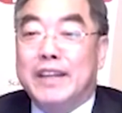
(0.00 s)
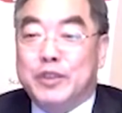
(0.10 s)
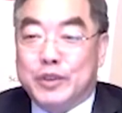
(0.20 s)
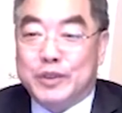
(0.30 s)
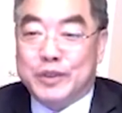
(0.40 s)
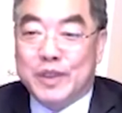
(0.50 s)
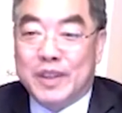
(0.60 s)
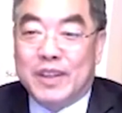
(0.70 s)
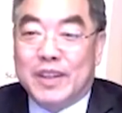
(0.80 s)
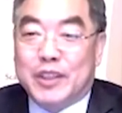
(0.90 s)
to
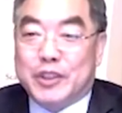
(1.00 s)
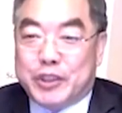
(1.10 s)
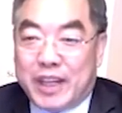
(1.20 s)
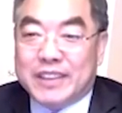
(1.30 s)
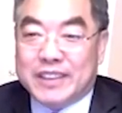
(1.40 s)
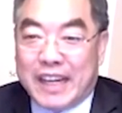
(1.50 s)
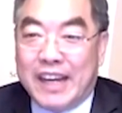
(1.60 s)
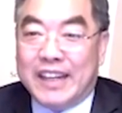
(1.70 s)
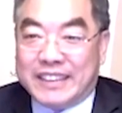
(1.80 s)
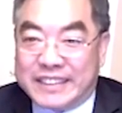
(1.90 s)
shut
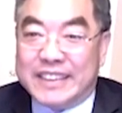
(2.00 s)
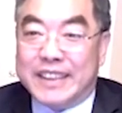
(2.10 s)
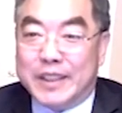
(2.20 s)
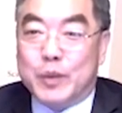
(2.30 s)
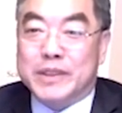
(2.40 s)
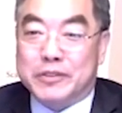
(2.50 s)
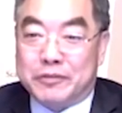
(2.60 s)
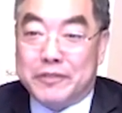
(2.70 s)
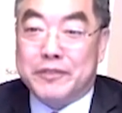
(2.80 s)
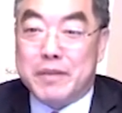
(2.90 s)
down a city with
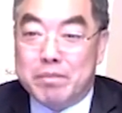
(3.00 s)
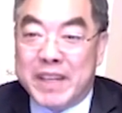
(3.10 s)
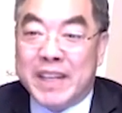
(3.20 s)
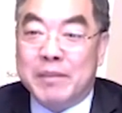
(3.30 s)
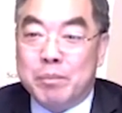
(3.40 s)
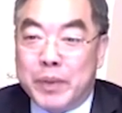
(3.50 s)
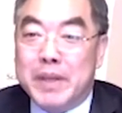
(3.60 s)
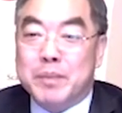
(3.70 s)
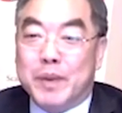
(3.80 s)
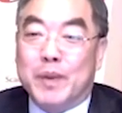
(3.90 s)
50 million
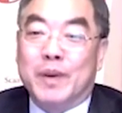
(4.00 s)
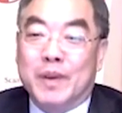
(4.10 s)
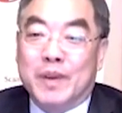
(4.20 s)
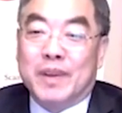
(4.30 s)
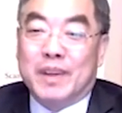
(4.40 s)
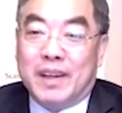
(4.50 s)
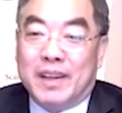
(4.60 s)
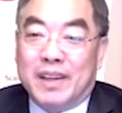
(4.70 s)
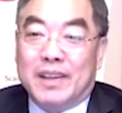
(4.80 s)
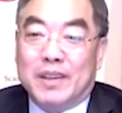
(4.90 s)
people
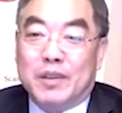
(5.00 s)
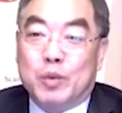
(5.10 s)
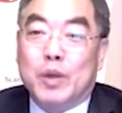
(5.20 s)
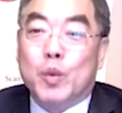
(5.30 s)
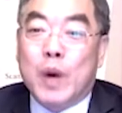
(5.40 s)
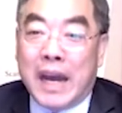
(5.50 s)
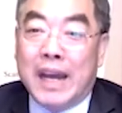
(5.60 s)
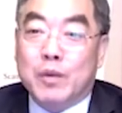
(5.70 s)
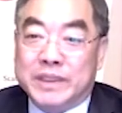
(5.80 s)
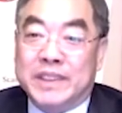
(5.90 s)
when
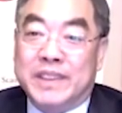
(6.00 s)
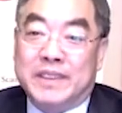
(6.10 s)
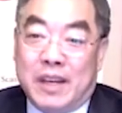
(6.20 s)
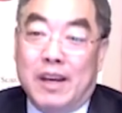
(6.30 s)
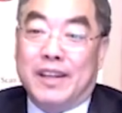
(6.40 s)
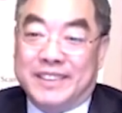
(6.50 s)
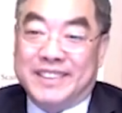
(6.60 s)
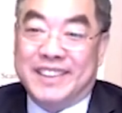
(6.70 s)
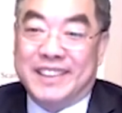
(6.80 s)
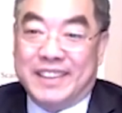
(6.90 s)
Wuhan was hit hard
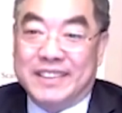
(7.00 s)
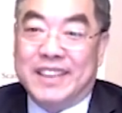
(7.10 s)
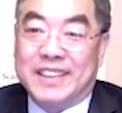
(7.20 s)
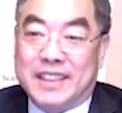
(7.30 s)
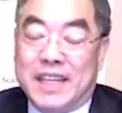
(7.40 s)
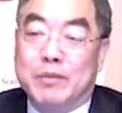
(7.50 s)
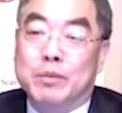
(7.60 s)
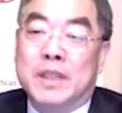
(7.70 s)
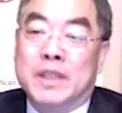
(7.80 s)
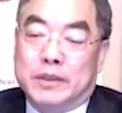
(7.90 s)
at that
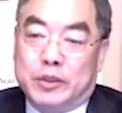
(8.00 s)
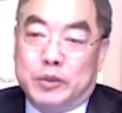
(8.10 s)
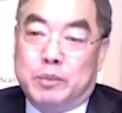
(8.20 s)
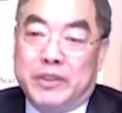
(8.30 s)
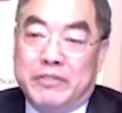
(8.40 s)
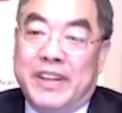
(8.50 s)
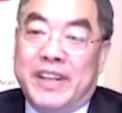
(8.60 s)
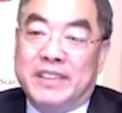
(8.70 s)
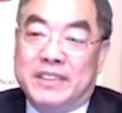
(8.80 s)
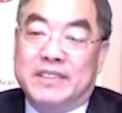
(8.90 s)
time to
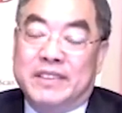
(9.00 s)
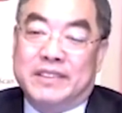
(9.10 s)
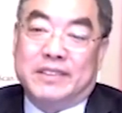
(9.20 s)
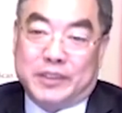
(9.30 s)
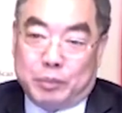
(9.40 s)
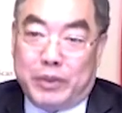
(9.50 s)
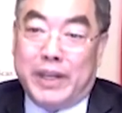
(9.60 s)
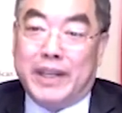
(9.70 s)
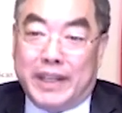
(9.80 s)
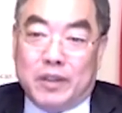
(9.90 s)
prevent the
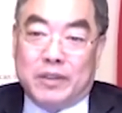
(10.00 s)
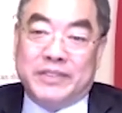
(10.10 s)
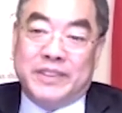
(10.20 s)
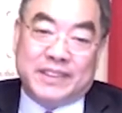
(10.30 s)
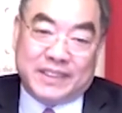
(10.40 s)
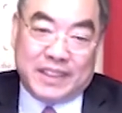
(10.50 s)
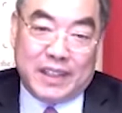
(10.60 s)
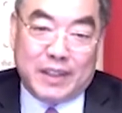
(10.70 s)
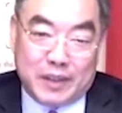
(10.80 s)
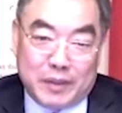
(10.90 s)
spreading of this
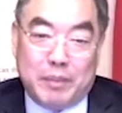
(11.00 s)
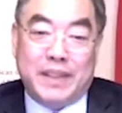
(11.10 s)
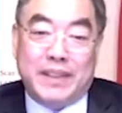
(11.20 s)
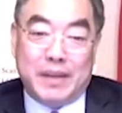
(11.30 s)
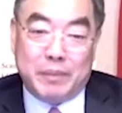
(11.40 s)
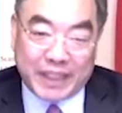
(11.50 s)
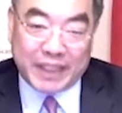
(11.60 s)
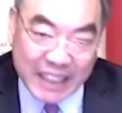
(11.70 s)
pandemic.